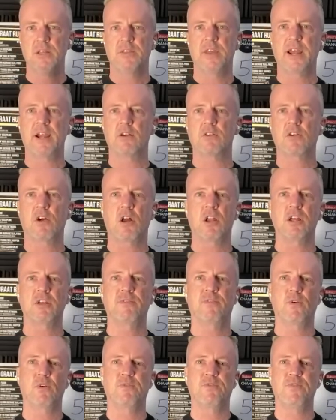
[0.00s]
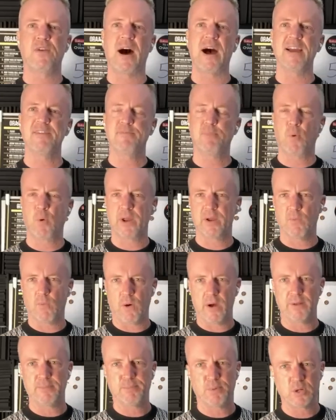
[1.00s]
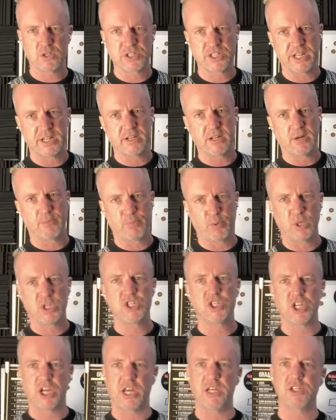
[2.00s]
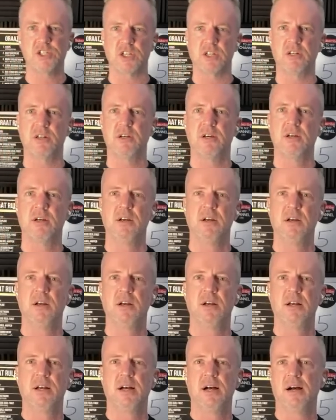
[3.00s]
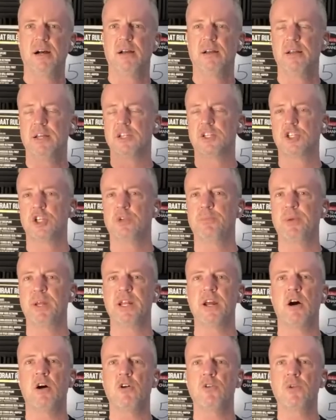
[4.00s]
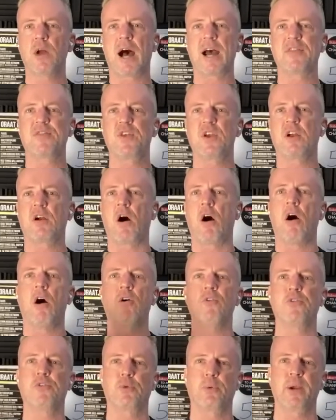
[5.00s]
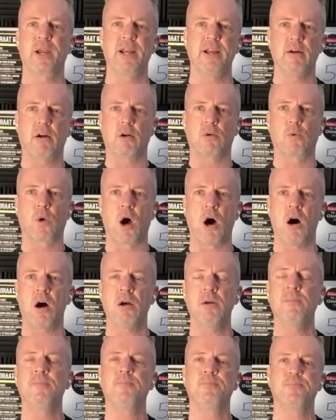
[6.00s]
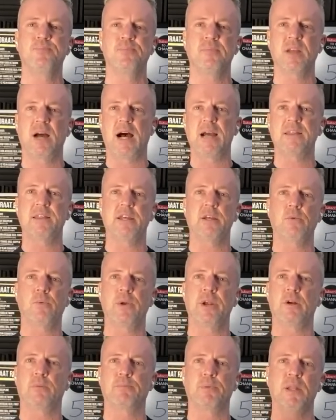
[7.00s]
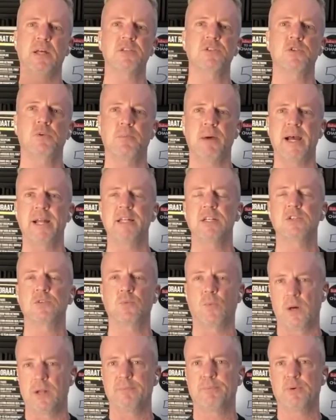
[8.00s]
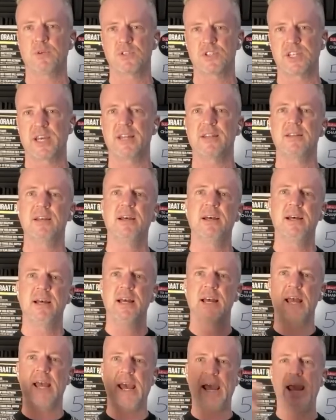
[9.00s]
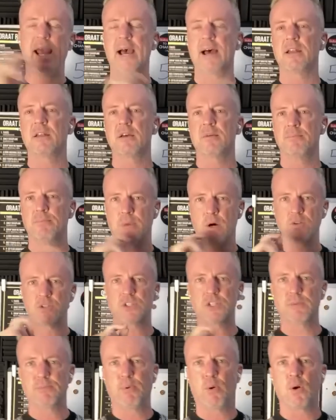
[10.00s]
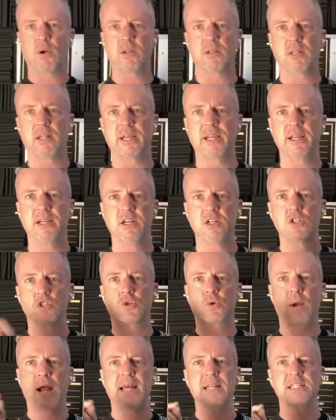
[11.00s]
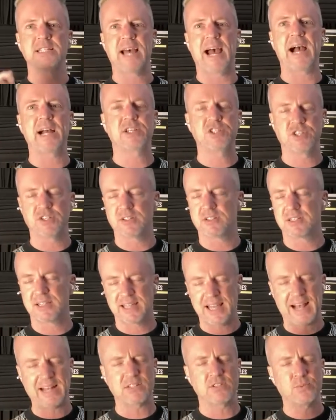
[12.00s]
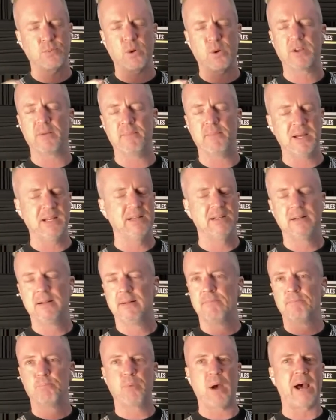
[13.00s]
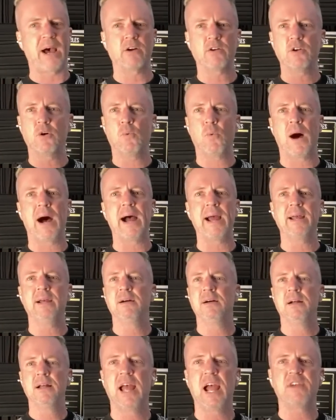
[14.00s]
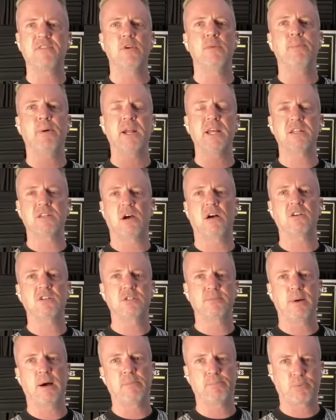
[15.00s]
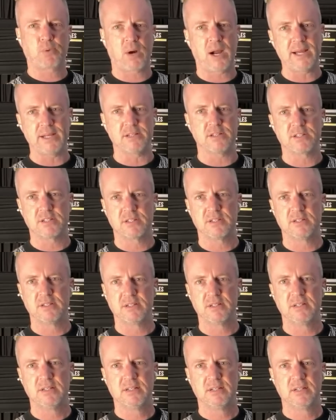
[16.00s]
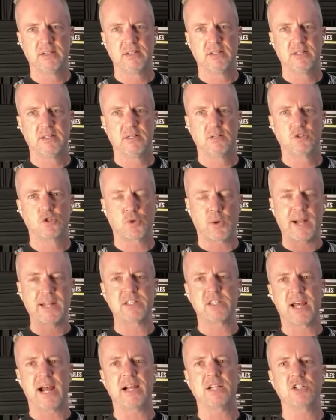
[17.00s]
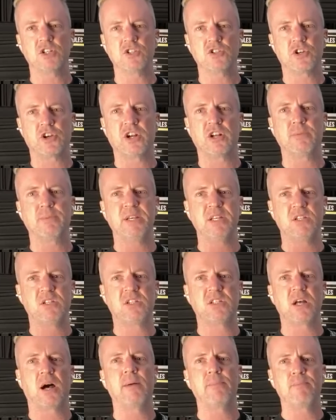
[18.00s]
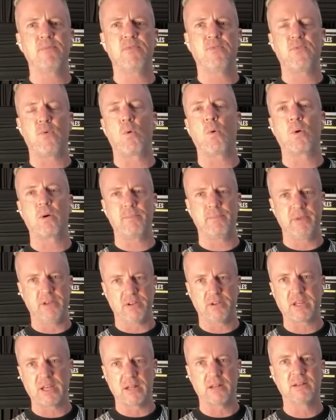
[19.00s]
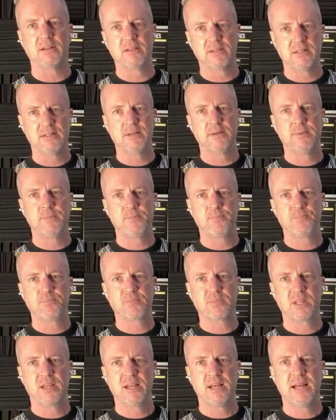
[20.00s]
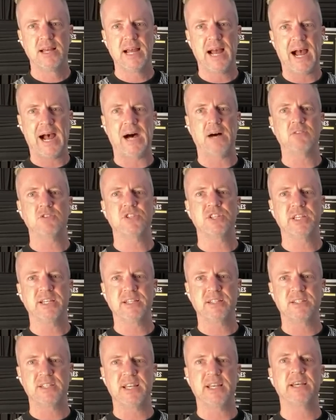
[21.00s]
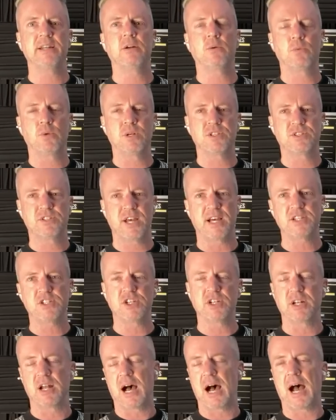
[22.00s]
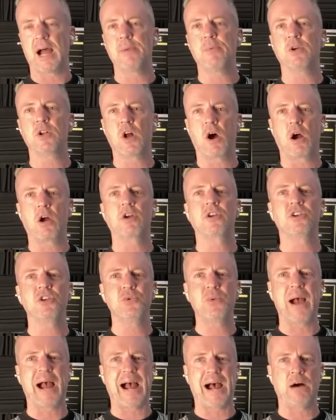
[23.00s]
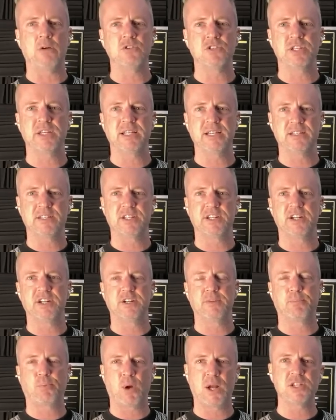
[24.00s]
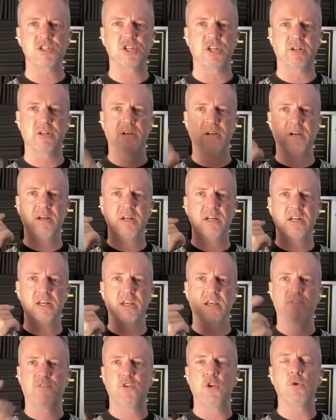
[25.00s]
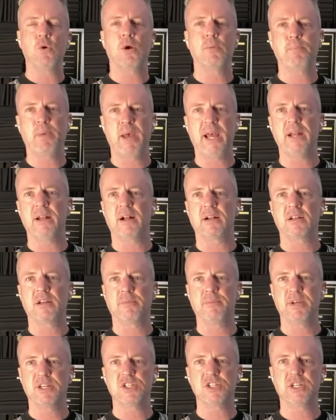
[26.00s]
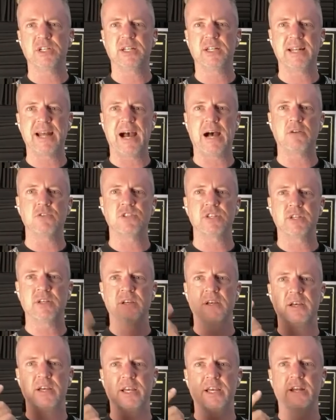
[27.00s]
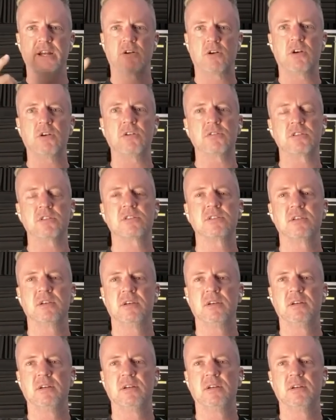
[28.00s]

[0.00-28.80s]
They are calling for 5.1% appreciation. It should be known, I think all three are wrong. I think we are plus or minus 1%. And most importantly, transactions. That's where the, I don't know why everybody talks about price. Transactions are going to be sub 4 million. Housing is in a recession. I would argue housing is in a depression. If you are paid on commission in housing, it hurts.